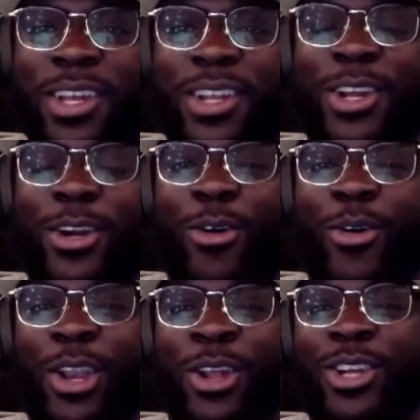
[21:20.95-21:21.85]
They're
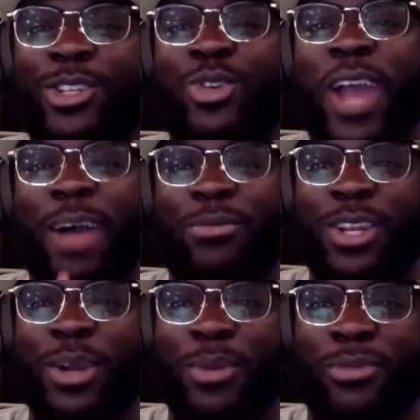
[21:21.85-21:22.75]
going there. They're traveling
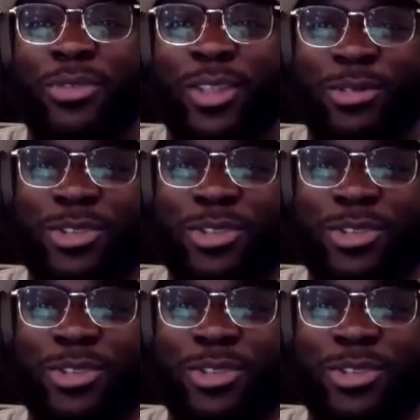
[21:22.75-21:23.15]
to Buffalo too.